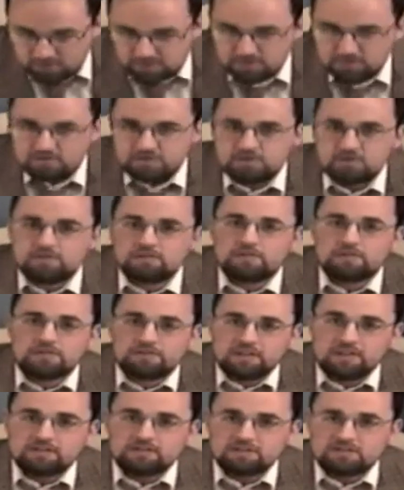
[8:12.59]
These are two of the
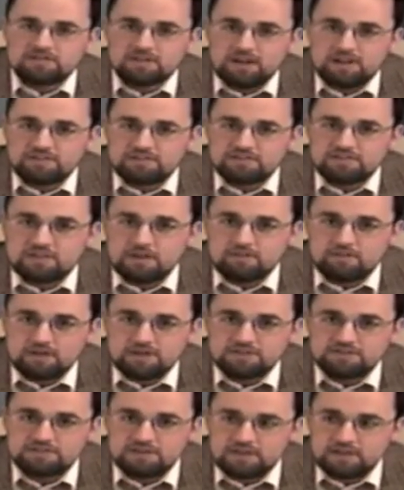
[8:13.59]
things that science has given
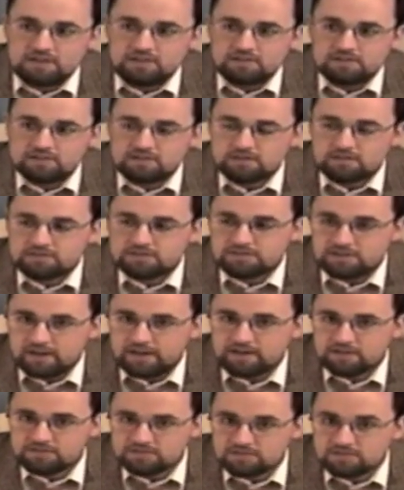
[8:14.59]
us, and
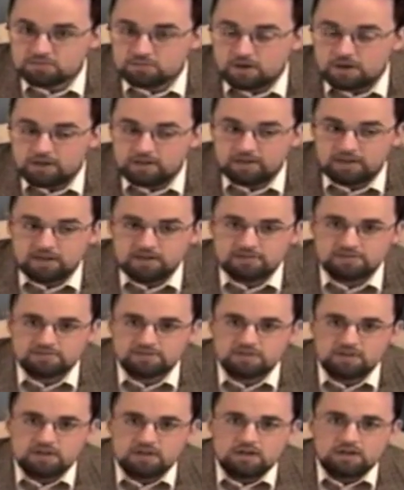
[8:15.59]
science as well
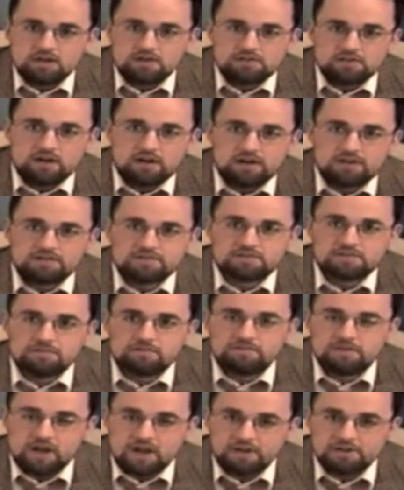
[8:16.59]
has taught us
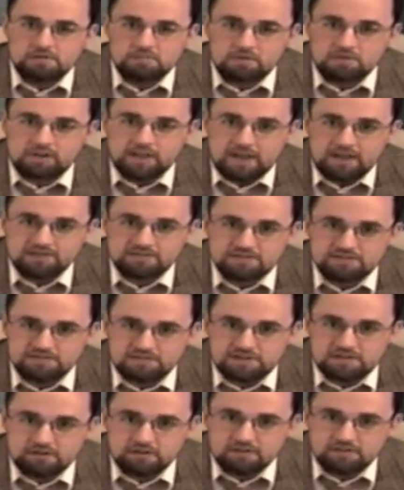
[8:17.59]
some valuable
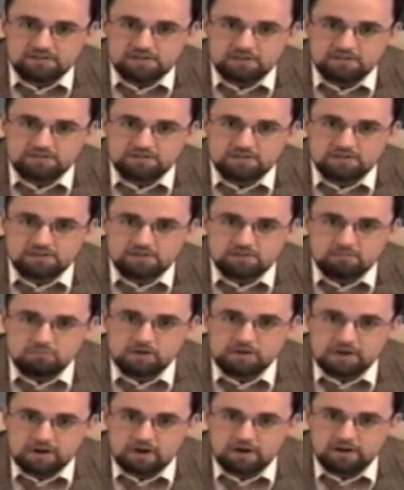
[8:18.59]
lessons here at the Institute
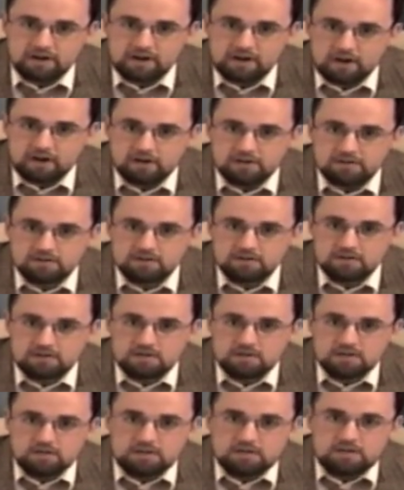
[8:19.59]
regarding art
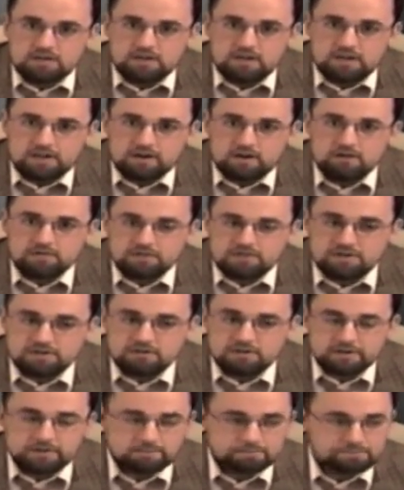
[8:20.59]
and art
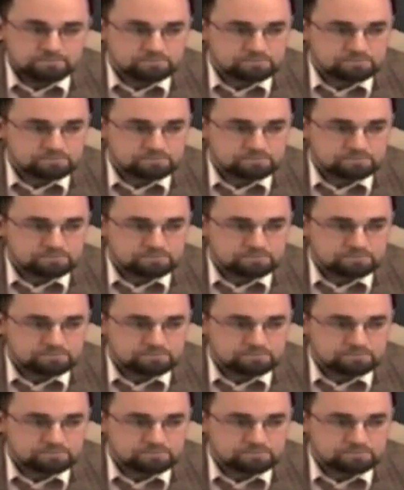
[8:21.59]
theory.